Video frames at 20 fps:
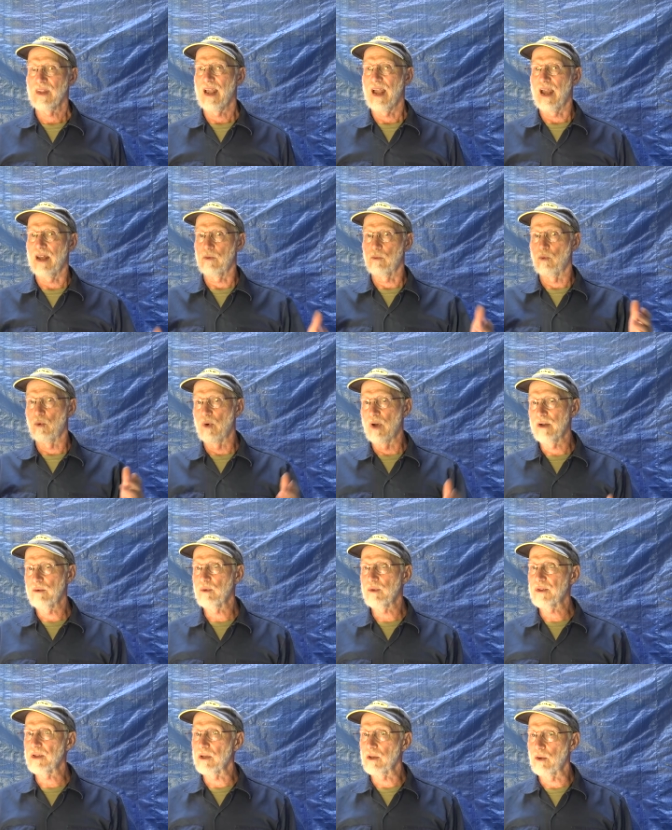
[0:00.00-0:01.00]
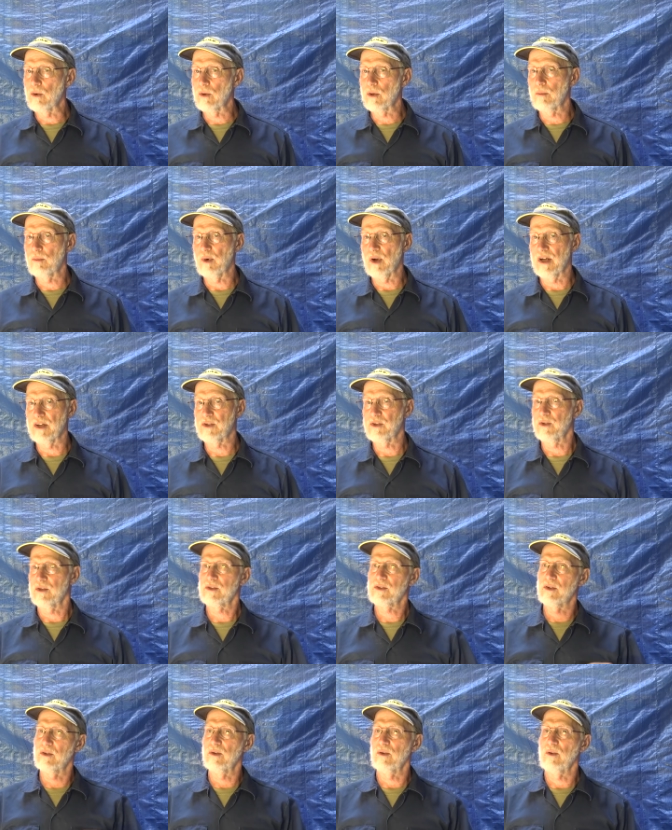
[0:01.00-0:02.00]
and one with a lower pressure
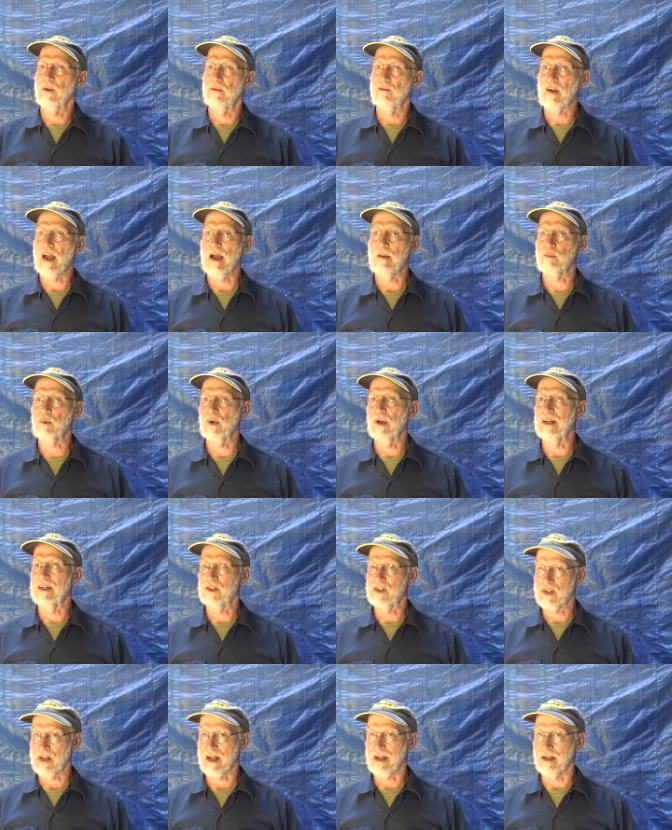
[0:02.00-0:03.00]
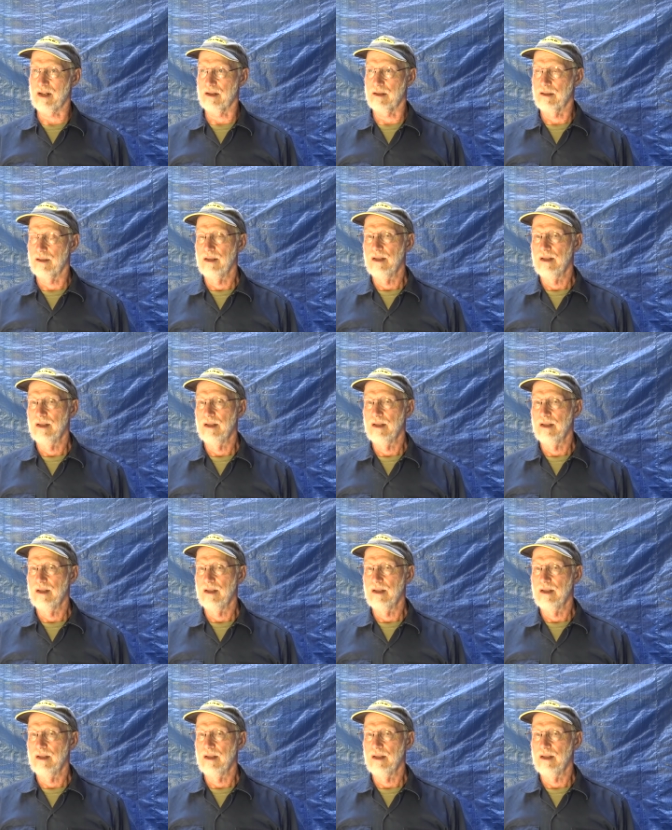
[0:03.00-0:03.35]
is going to evaporate second.